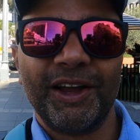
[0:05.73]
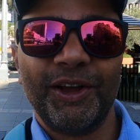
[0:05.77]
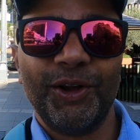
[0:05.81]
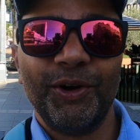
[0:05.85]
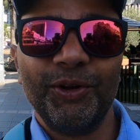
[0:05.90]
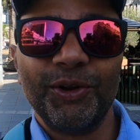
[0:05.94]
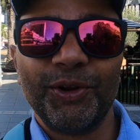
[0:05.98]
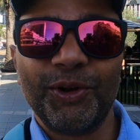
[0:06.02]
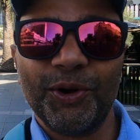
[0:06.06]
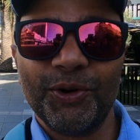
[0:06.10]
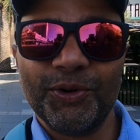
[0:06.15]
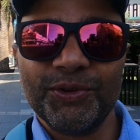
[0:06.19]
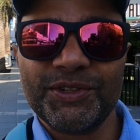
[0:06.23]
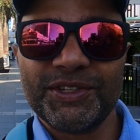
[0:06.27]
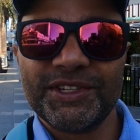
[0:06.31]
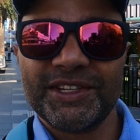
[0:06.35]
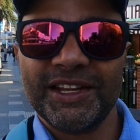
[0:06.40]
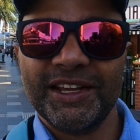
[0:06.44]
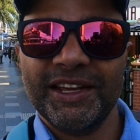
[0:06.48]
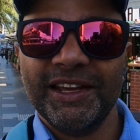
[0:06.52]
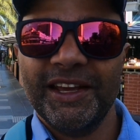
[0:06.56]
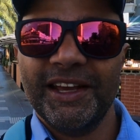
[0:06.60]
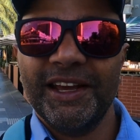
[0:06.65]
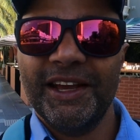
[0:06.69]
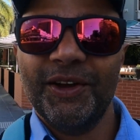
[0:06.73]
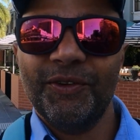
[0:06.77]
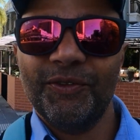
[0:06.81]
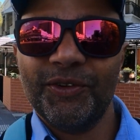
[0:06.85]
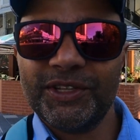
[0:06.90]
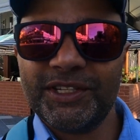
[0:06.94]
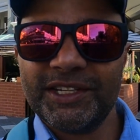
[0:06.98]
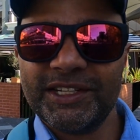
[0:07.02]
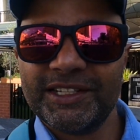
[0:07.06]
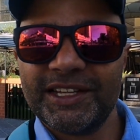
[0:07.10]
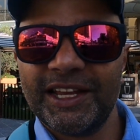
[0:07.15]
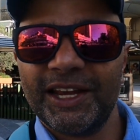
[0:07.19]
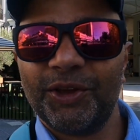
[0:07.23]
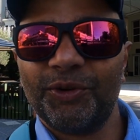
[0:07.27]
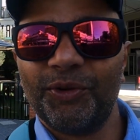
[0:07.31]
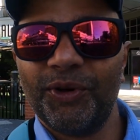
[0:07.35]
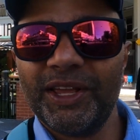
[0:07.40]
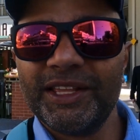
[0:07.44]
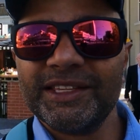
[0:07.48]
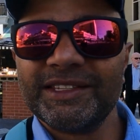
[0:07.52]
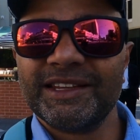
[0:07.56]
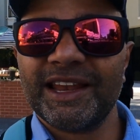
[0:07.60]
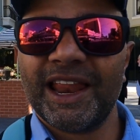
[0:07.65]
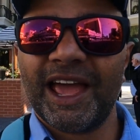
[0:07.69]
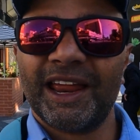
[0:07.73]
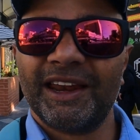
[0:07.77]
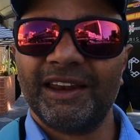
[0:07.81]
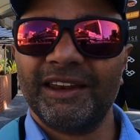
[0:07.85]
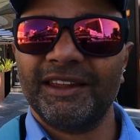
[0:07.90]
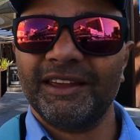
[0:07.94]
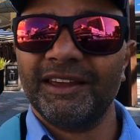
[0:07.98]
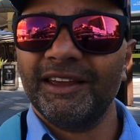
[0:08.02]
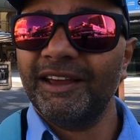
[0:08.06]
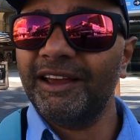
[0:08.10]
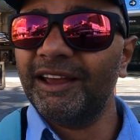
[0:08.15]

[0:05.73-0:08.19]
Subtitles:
Gold Coast, which is in Queensland.